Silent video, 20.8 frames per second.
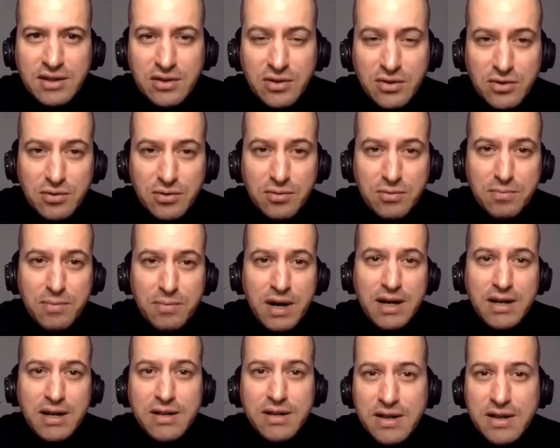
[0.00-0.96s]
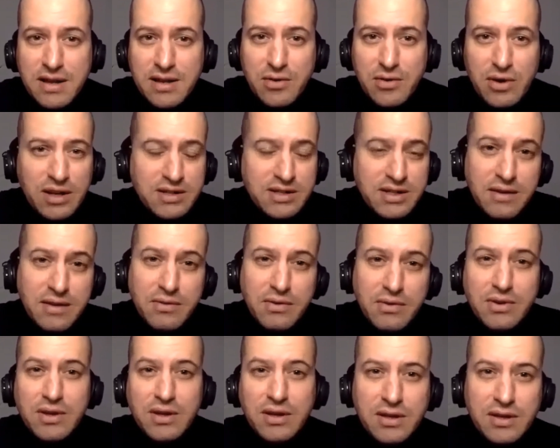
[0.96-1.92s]
that your mind attracts
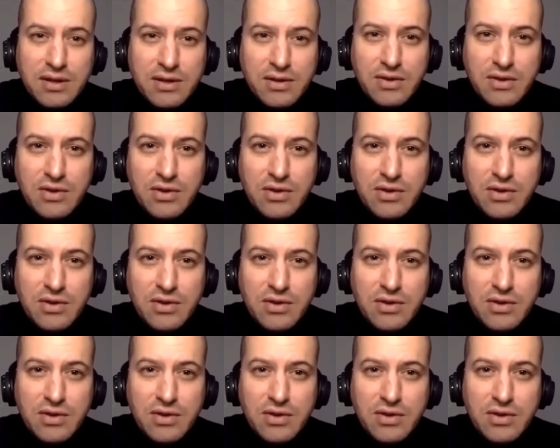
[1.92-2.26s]
everything,